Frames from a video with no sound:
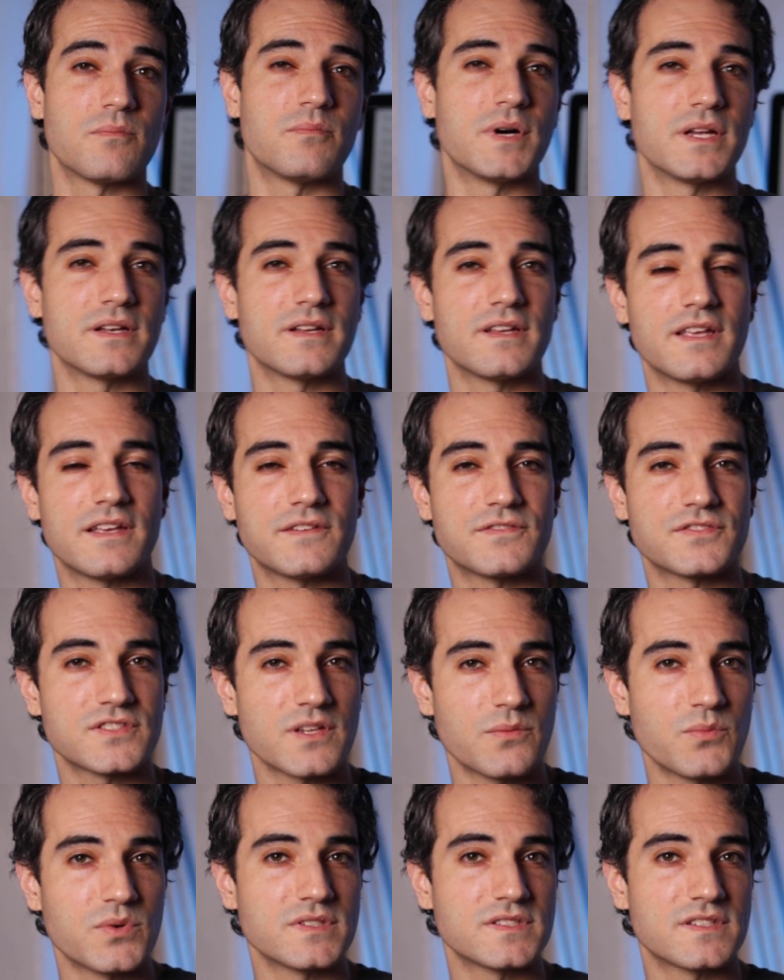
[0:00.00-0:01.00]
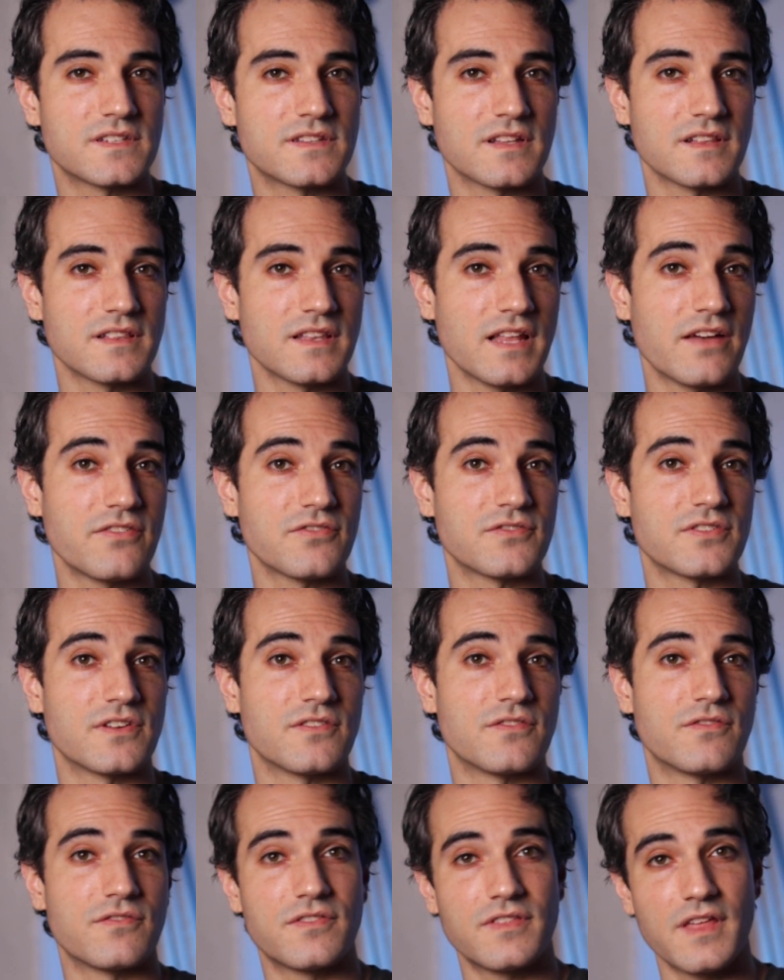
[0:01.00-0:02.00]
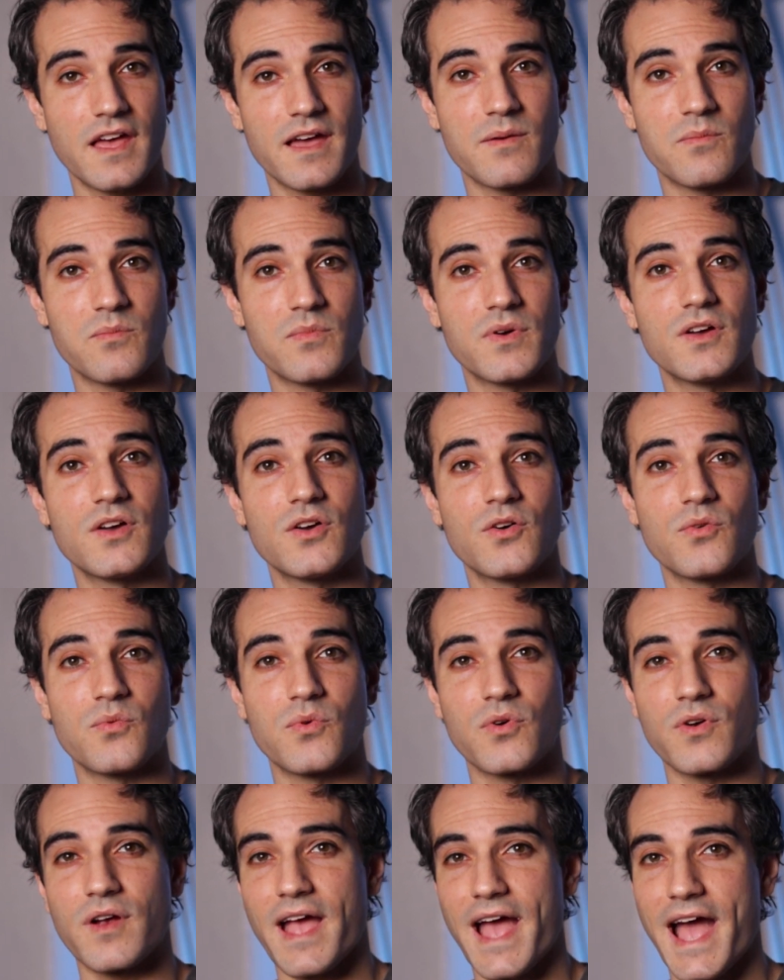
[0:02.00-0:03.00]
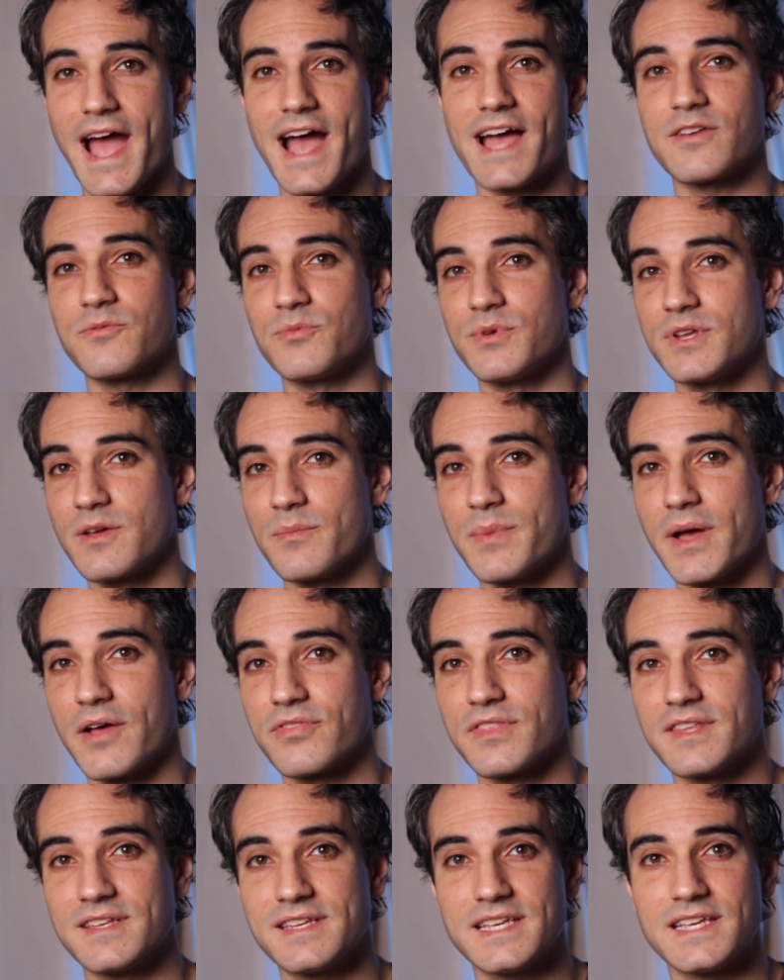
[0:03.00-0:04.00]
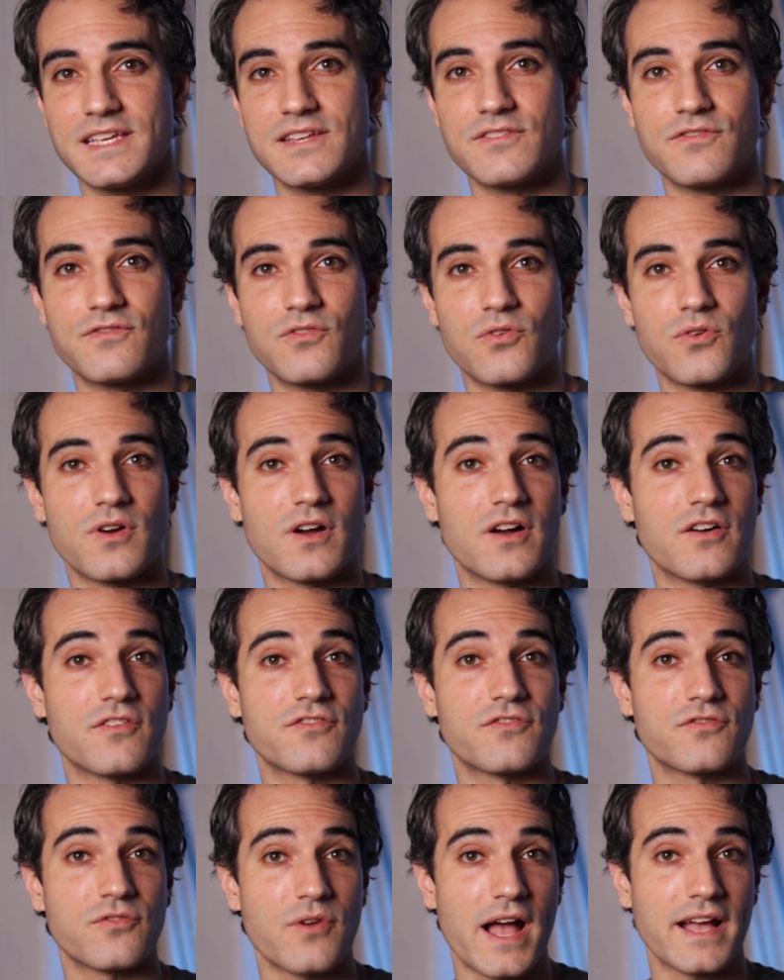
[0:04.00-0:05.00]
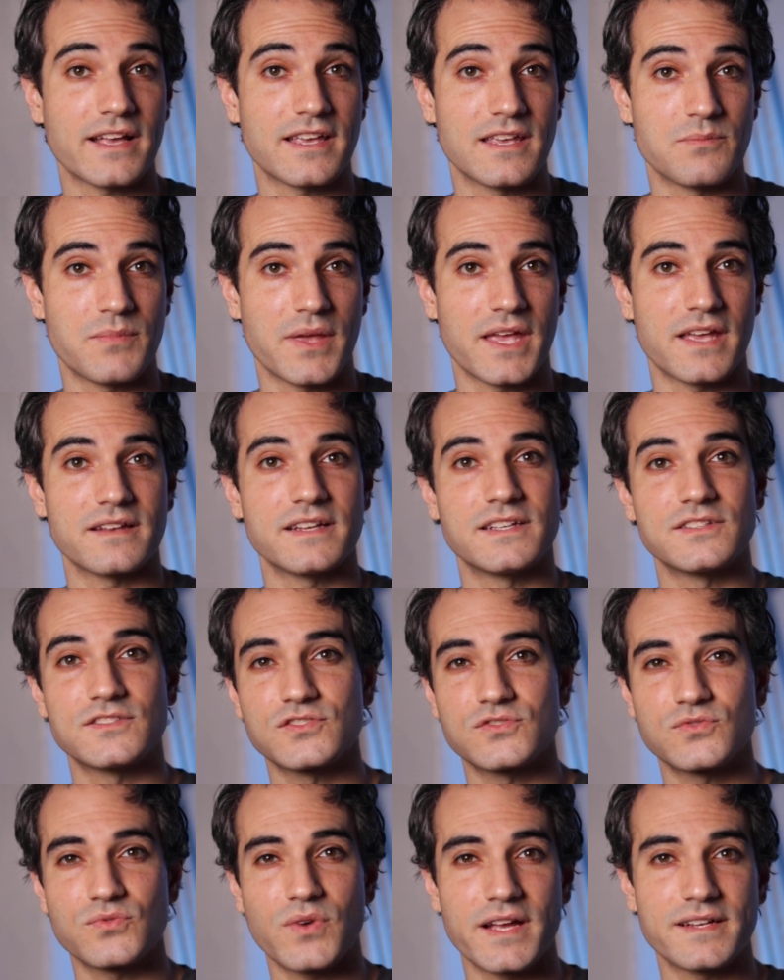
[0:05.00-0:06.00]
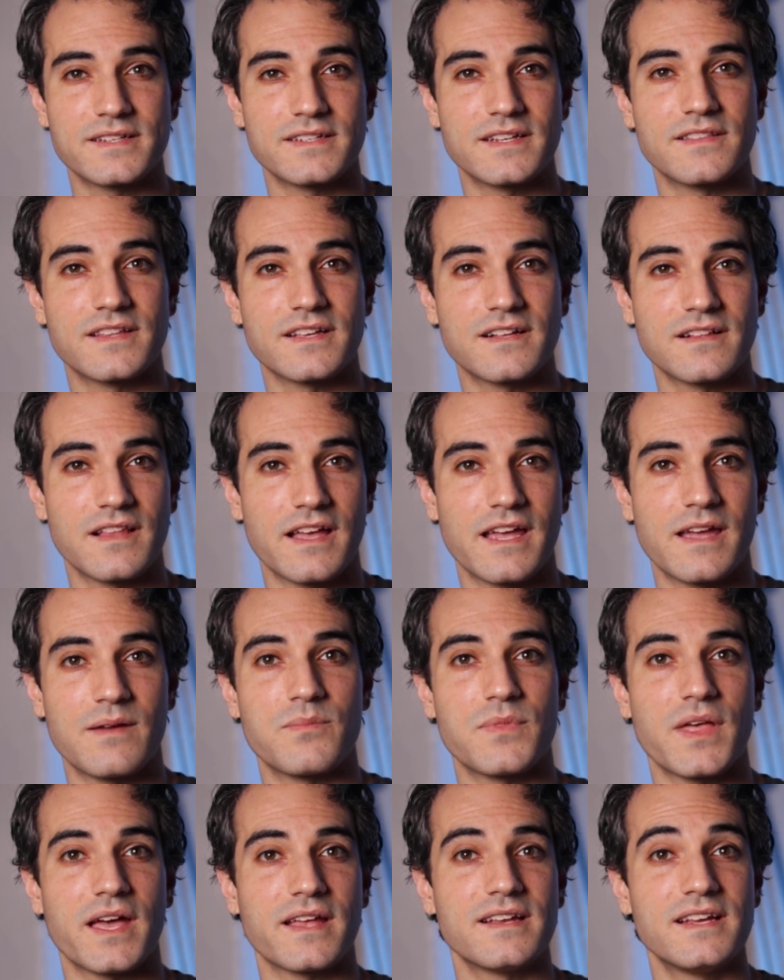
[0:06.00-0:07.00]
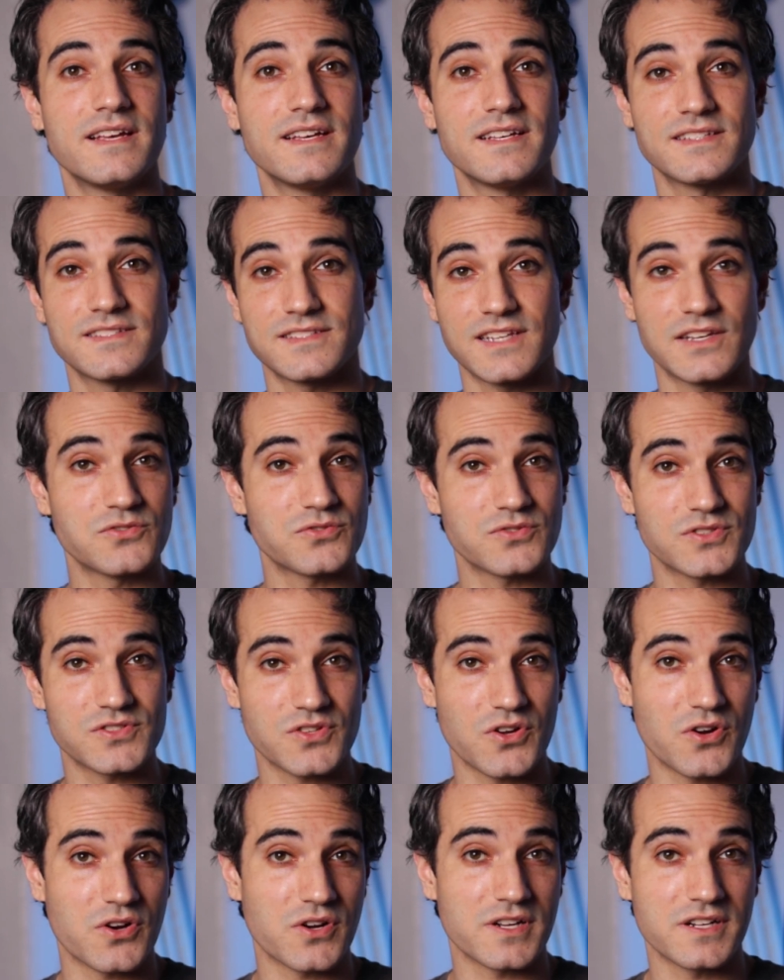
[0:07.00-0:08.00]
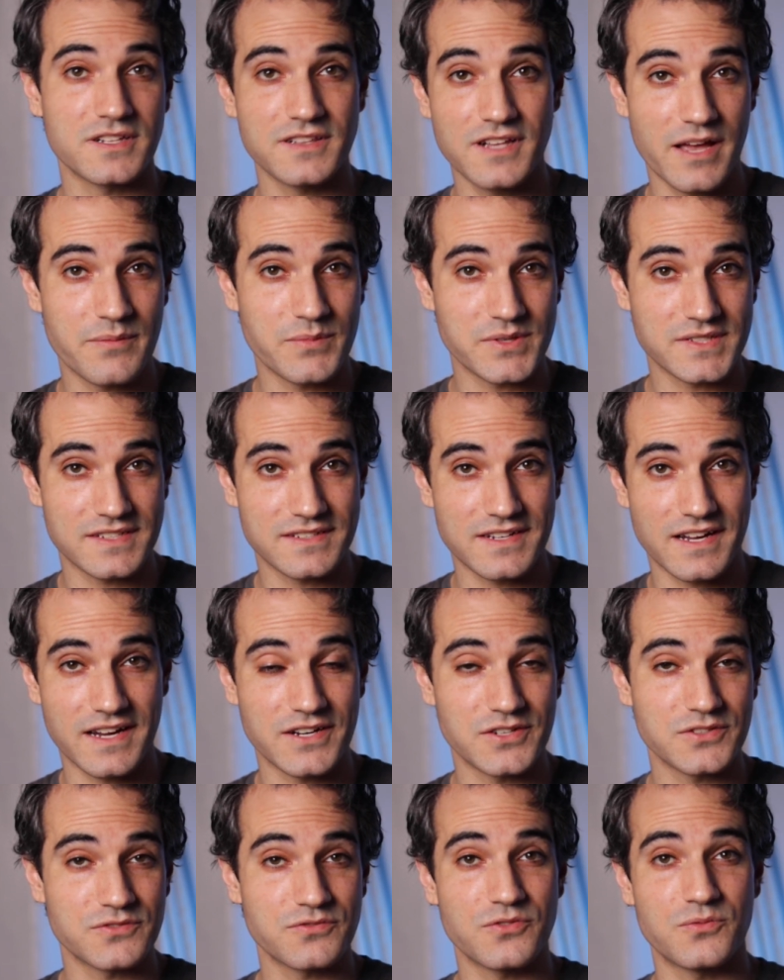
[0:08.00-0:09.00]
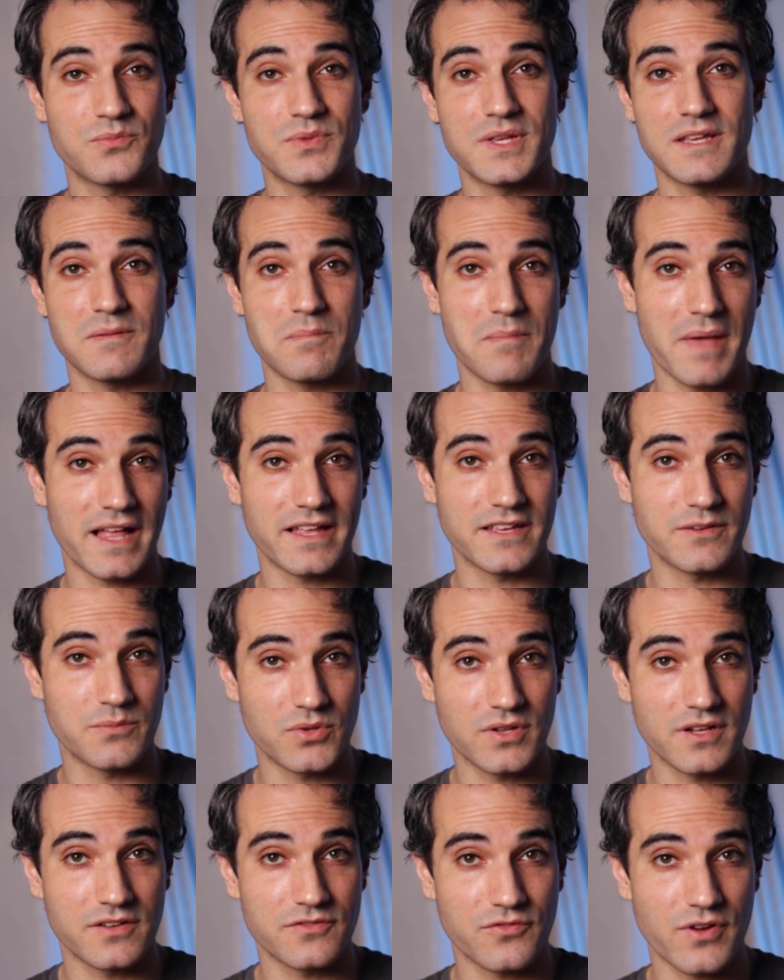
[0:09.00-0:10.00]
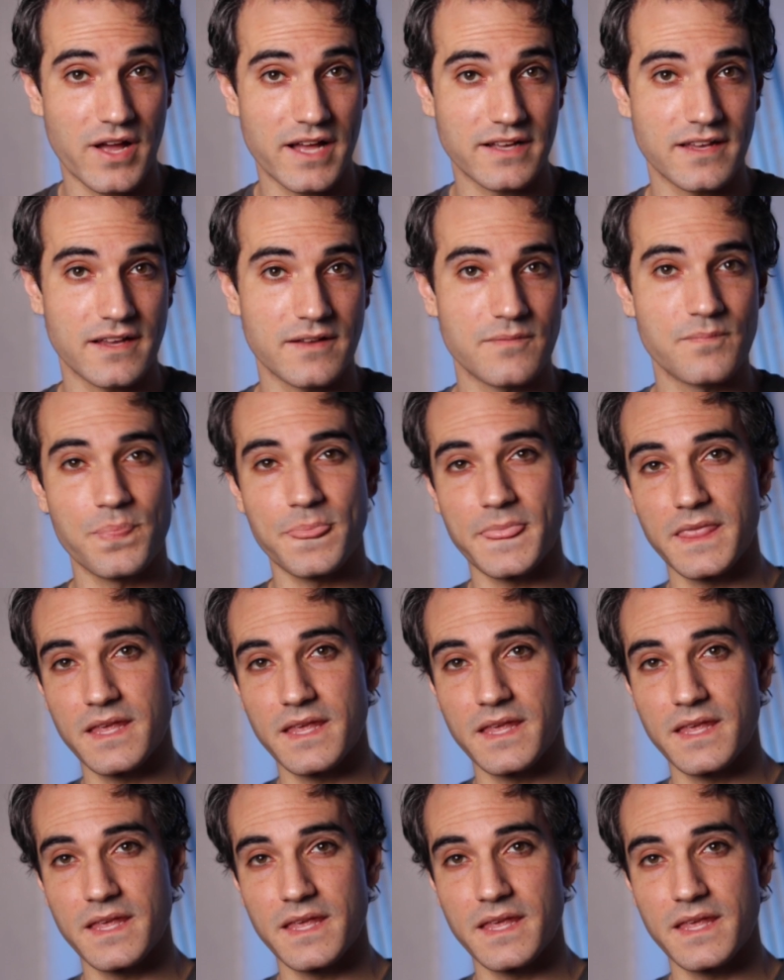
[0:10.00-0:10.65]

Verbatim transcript: But if someone to the left of them were adamant about the need for a fracking ban and strident in the claim that centrists are climate deniers for being malleable on fracking.